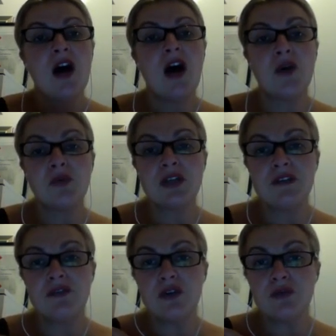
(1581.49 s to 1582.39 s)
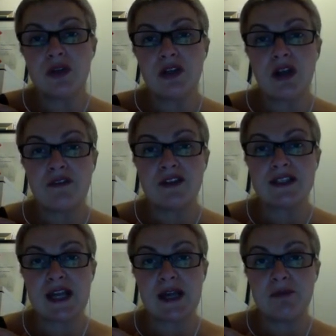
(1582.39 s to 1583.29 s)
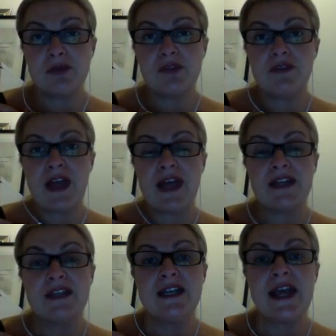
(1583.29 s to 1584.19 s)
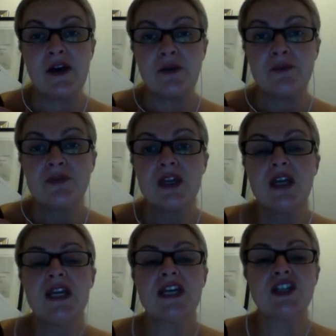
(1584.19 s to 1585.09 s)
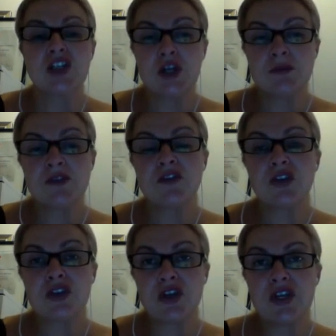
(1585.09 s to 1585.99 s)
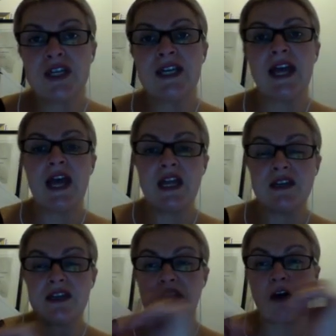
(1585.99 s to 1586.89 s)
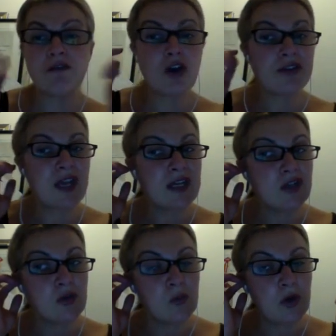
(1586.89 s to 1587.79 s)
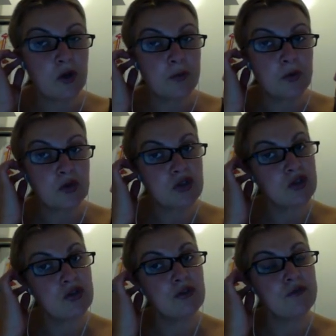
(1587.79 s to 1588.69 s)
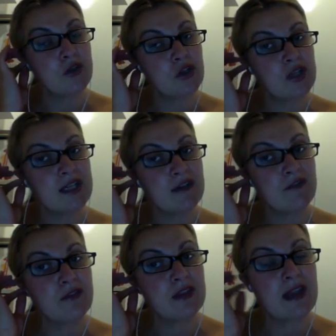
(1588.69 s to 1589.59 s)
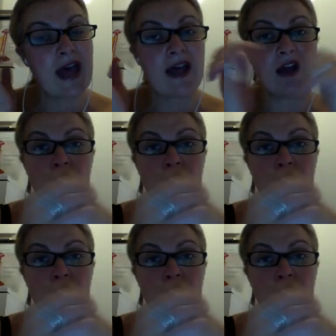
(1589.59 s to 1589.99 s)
I will give you a real life example of that. Now, in terms of your 30, and I've got that in your workbook too for you to give that